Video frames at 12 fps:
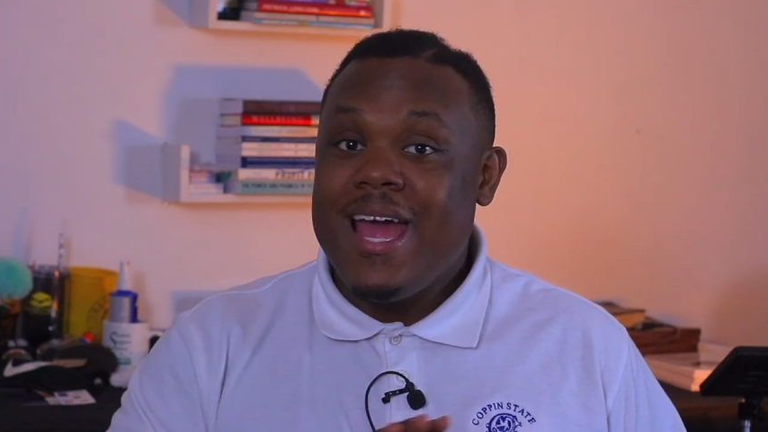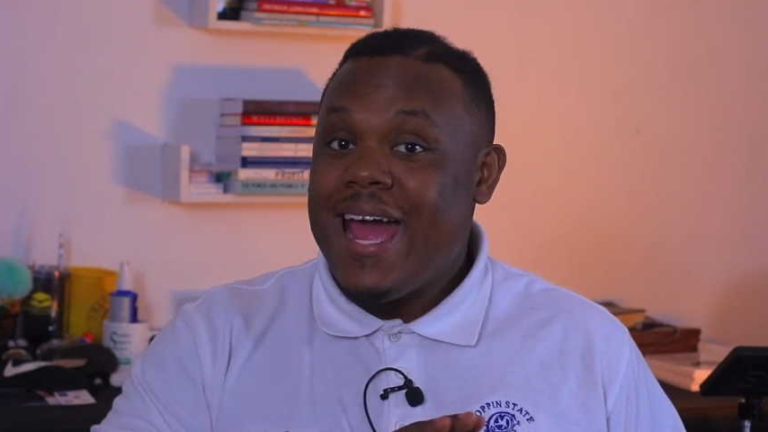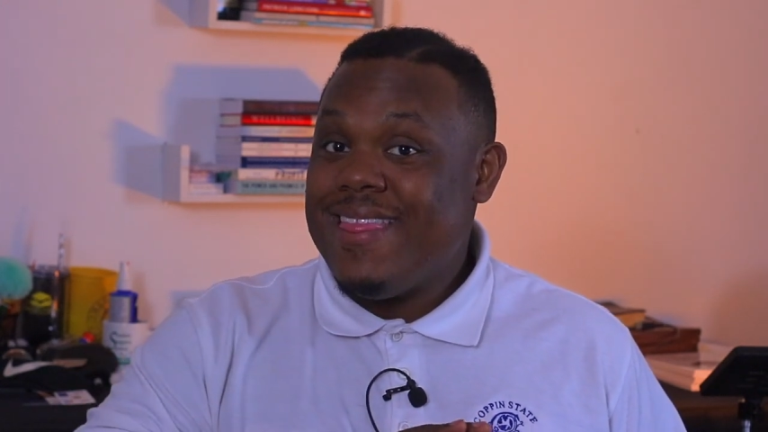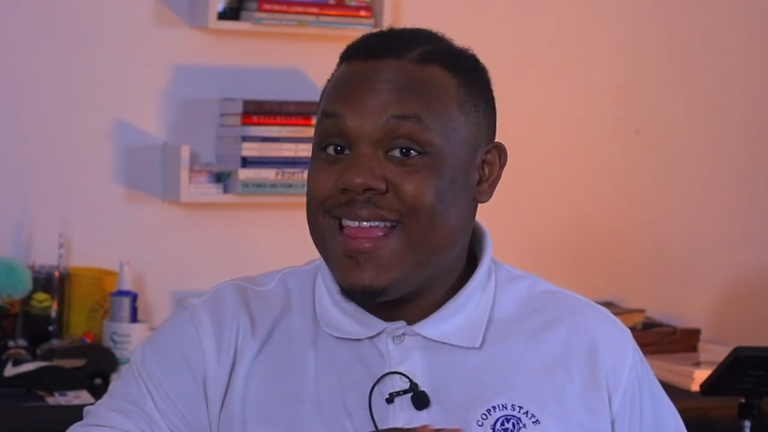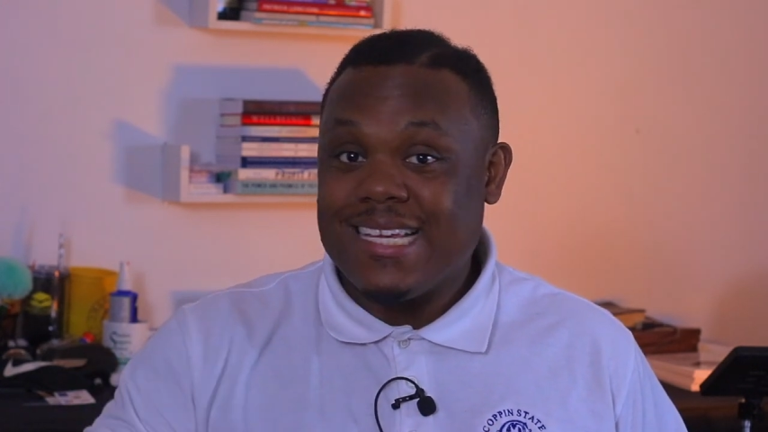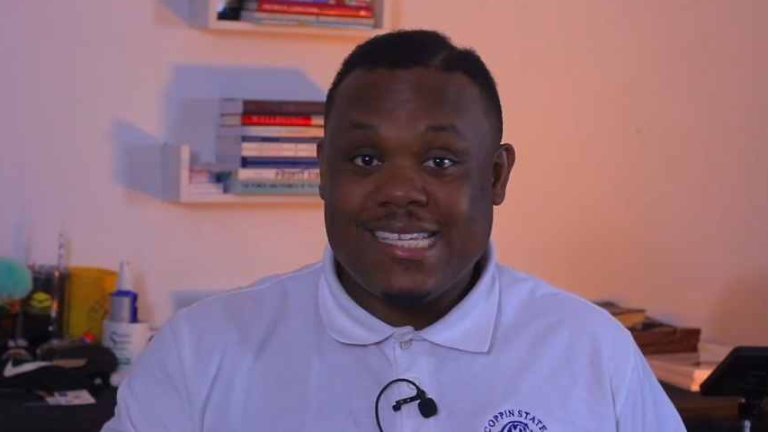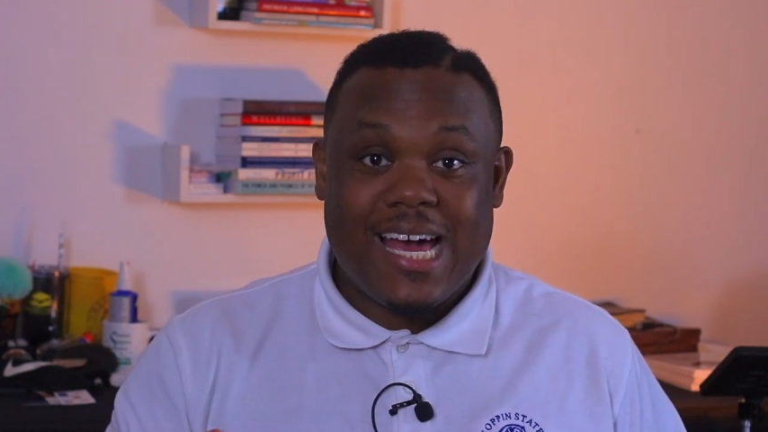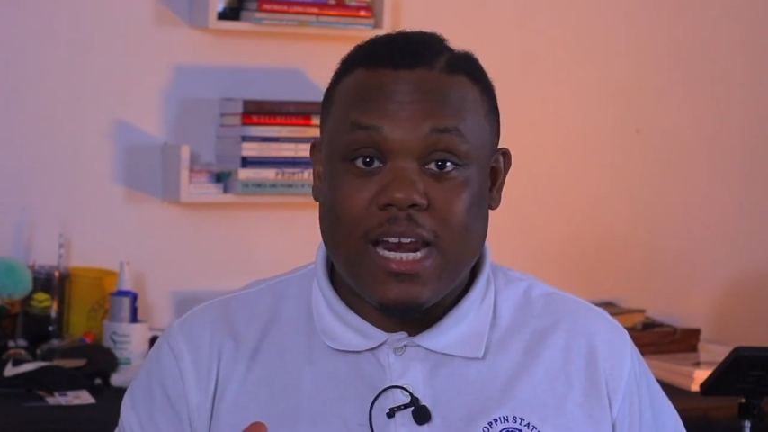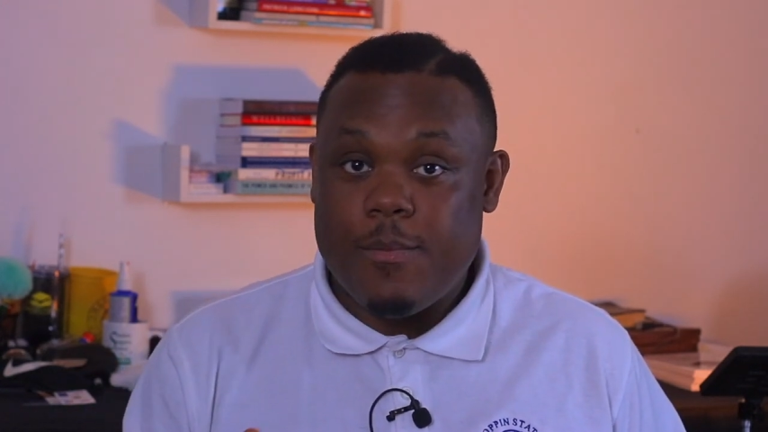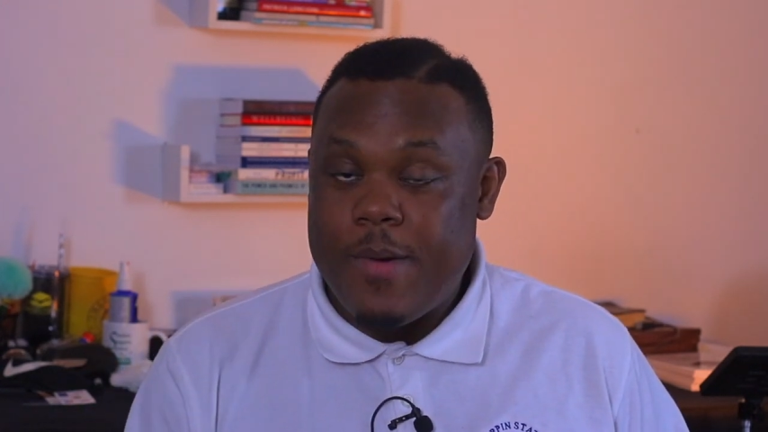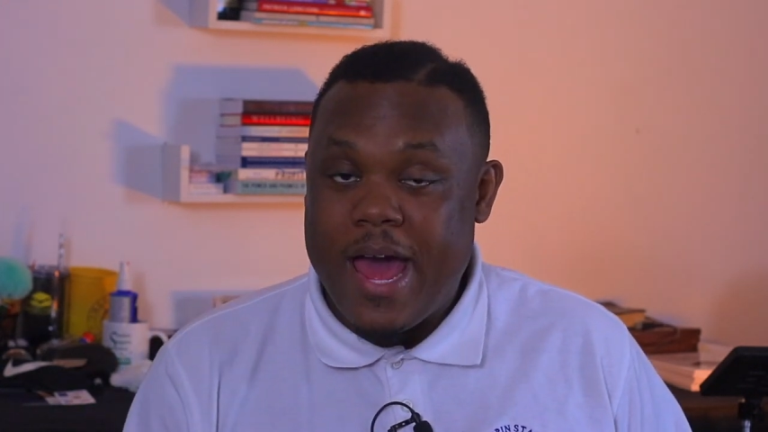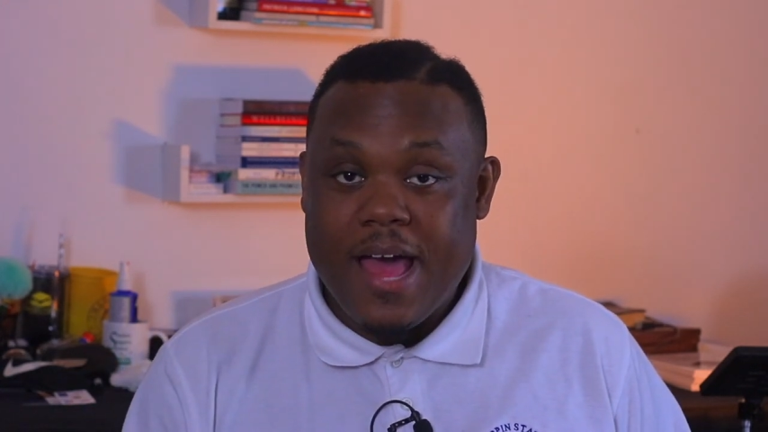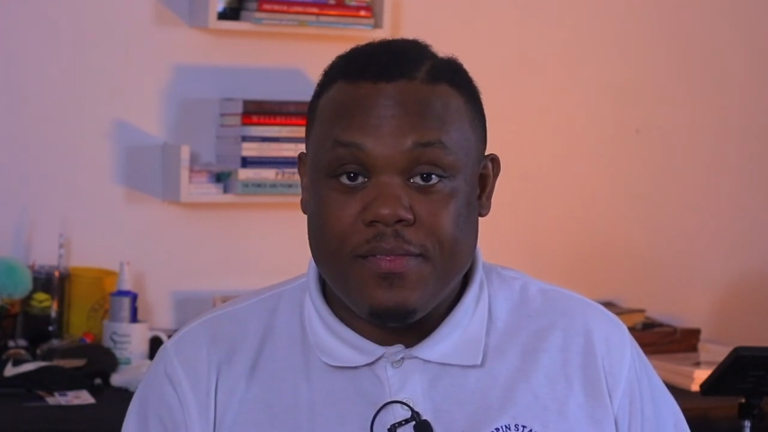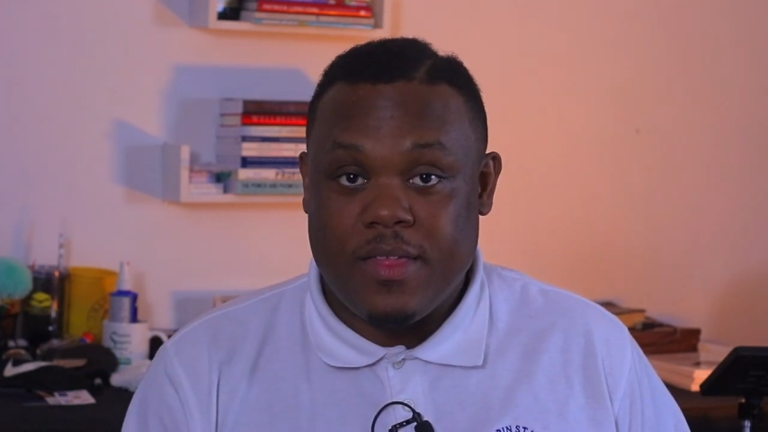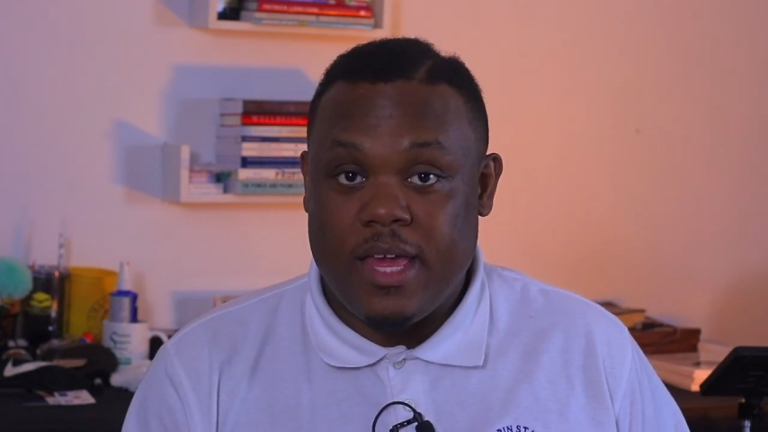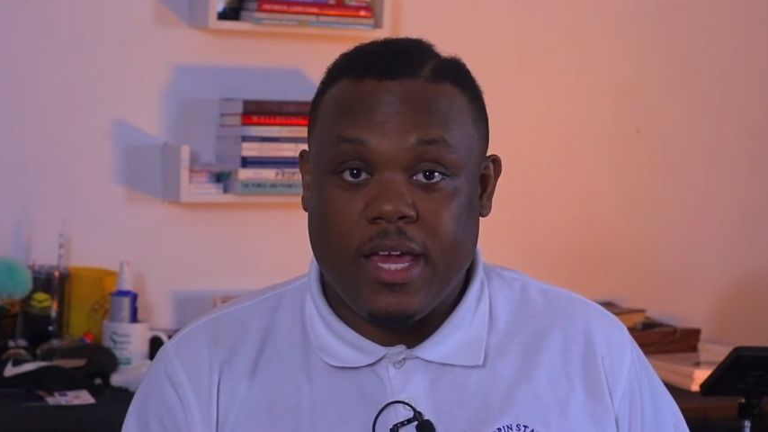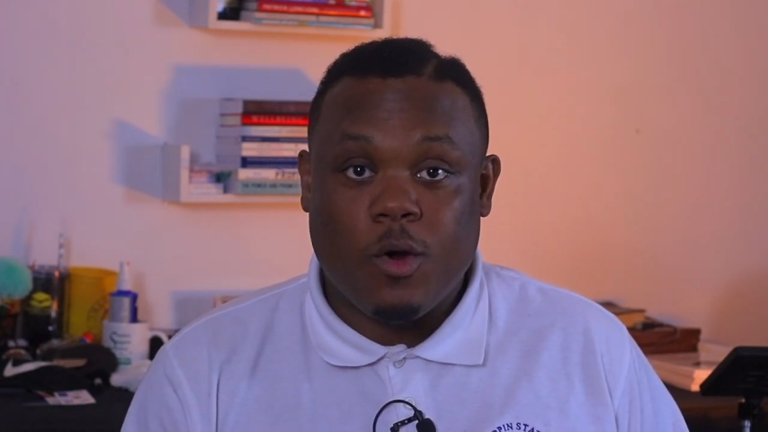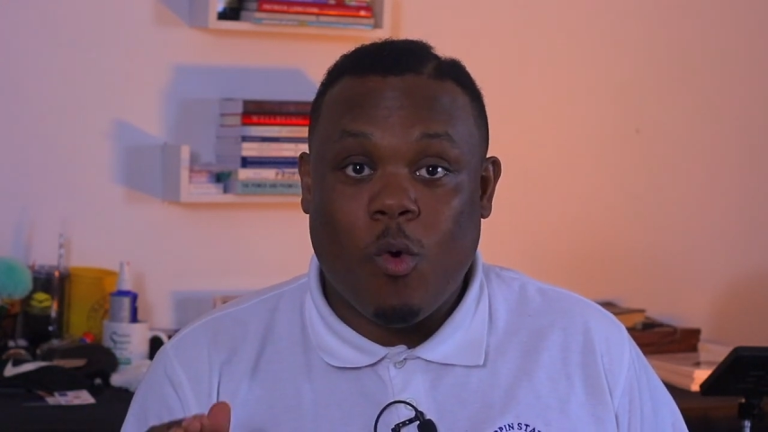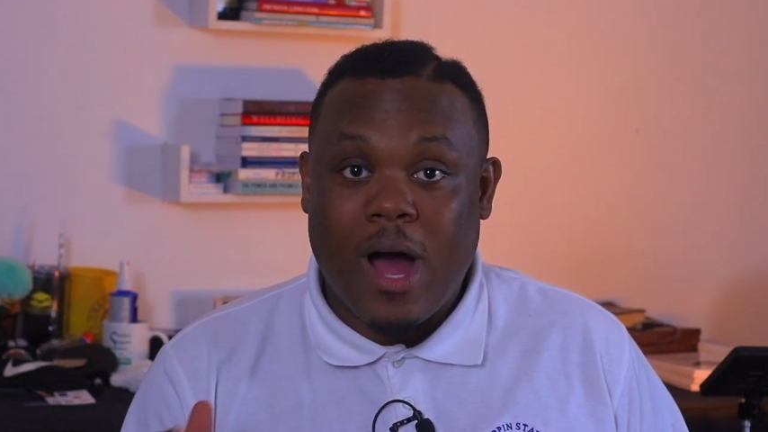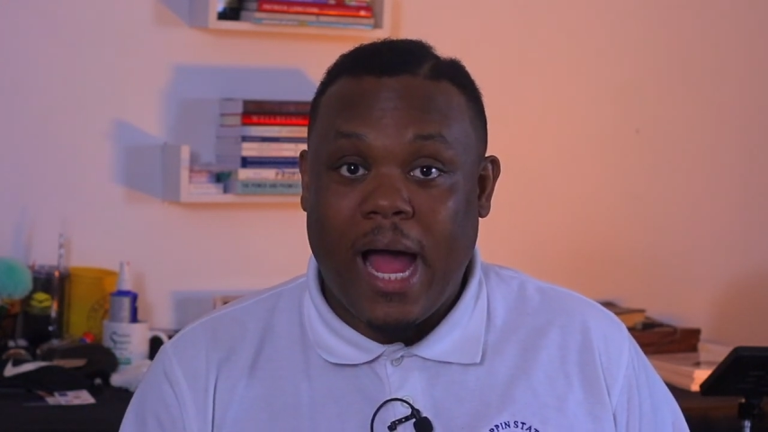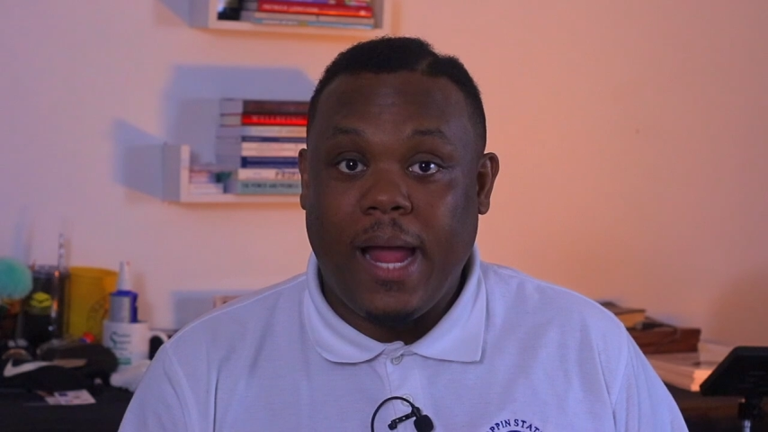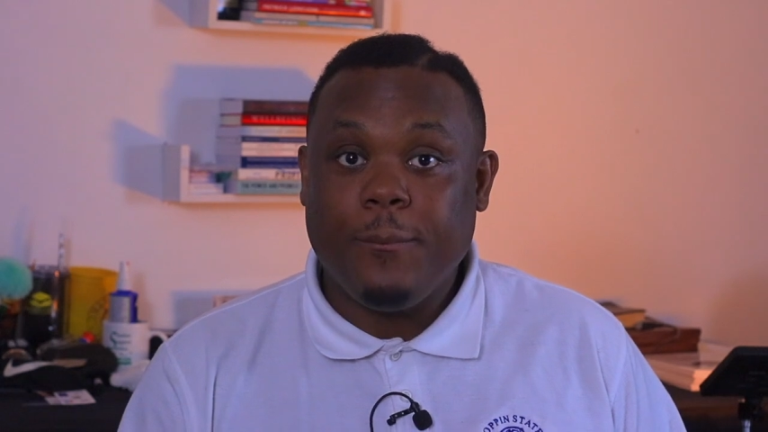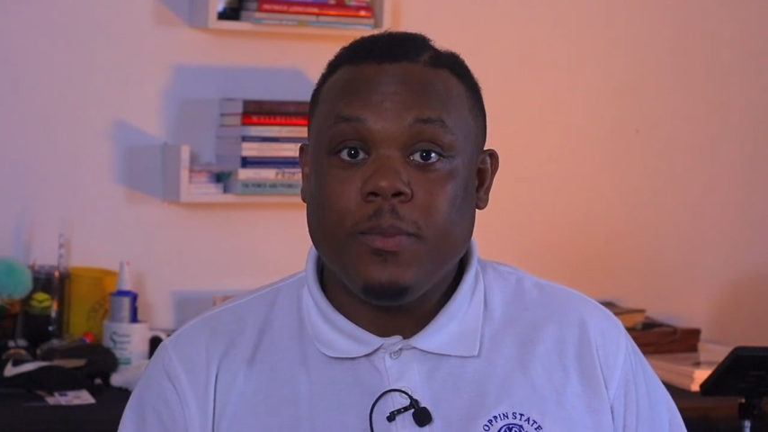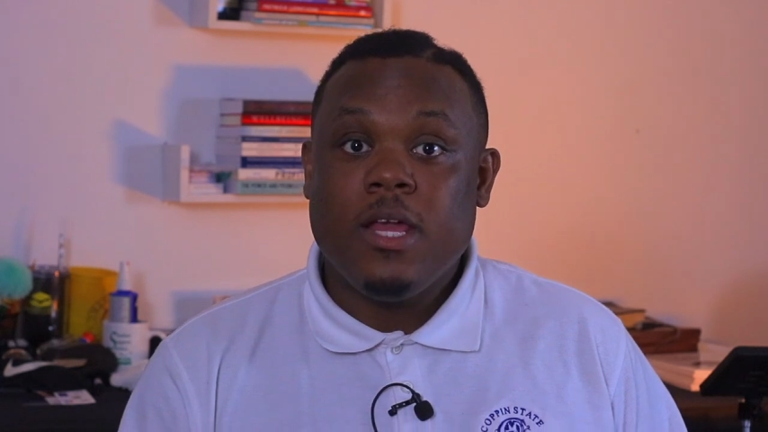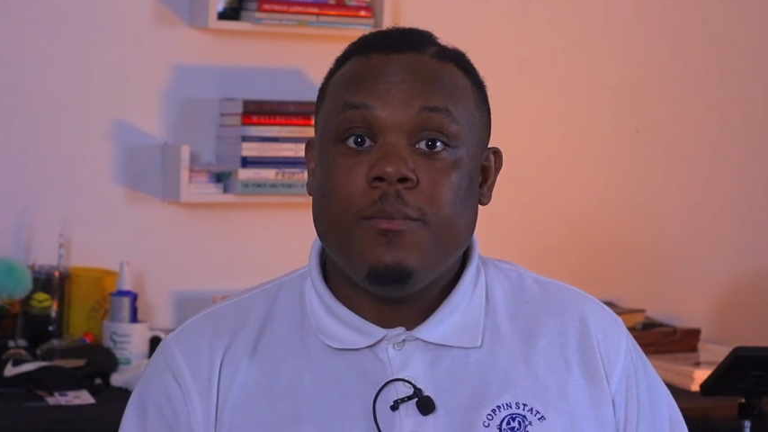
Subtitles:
And that's not a bad thing. Why?